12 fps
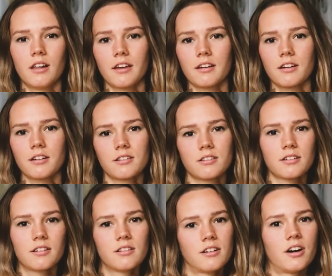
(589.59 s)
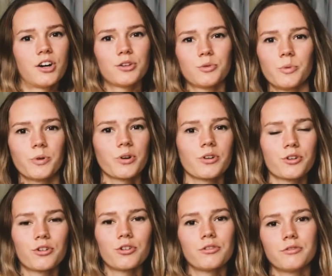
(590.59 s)
like artwork
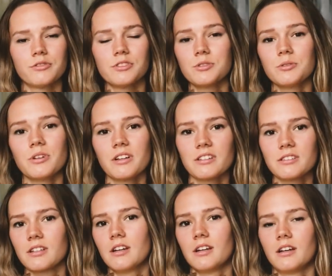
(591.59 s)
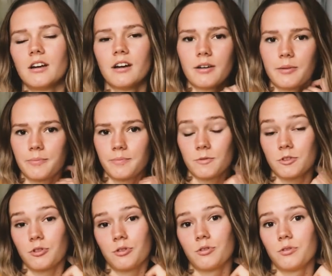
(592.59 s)
of the students,
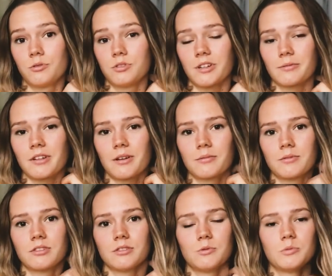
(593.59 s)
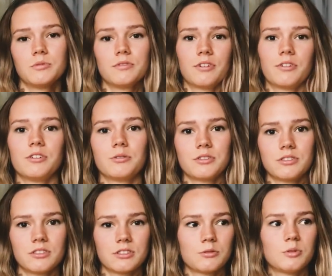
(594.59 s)
so sometimes it will be very
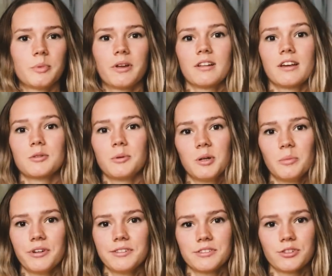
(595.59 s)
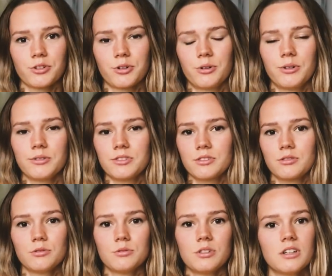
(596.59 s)
interesting just to spend like 20 minutes in the corridor
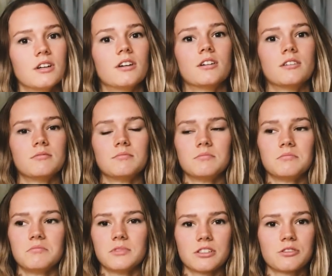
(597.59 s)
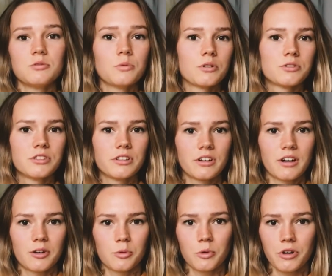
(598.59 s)
just to just to watch the
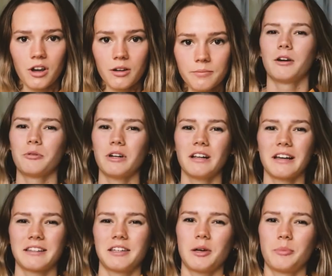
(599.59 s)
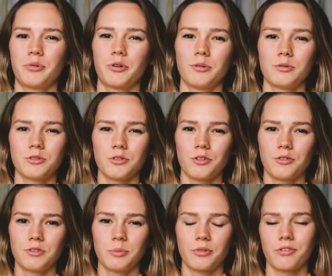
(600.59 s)
artwork. I really like the approach of the